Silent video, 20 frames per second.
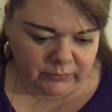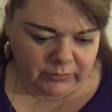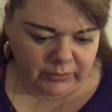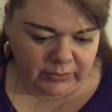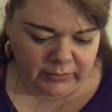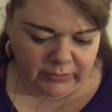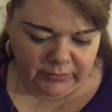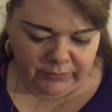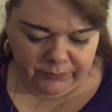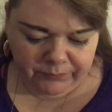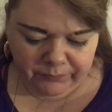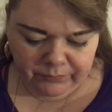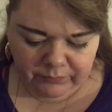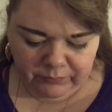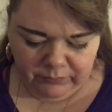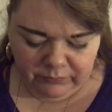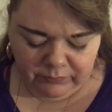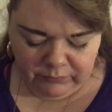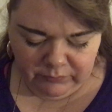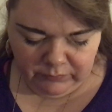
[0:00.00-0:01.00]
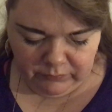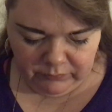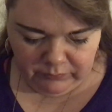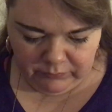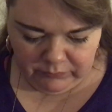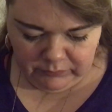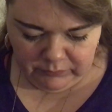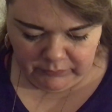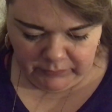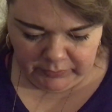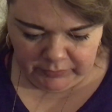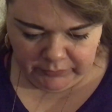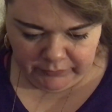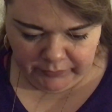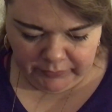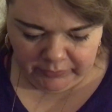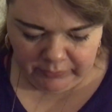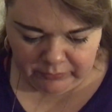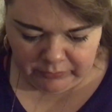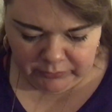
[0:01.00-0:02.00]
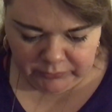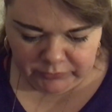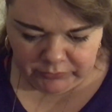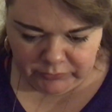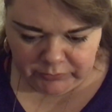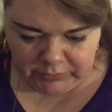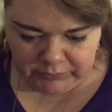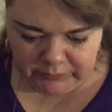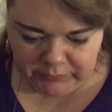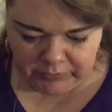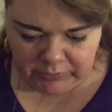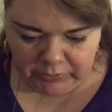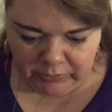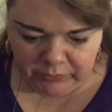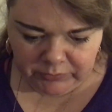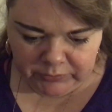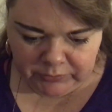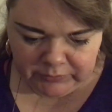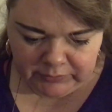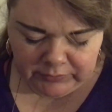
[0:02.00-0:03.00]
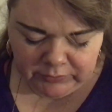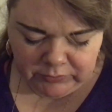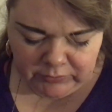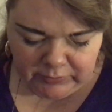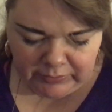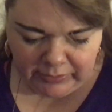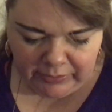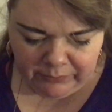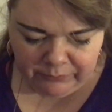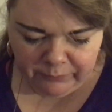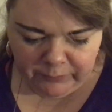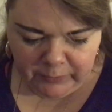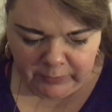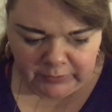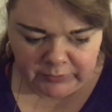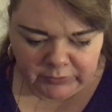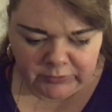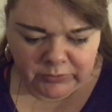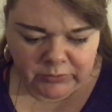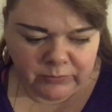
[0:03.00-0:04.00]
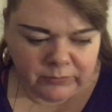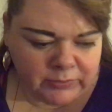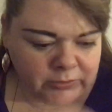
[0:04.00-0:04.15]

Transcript: And you're very close to achieving your goal. So this is going to happen very soon,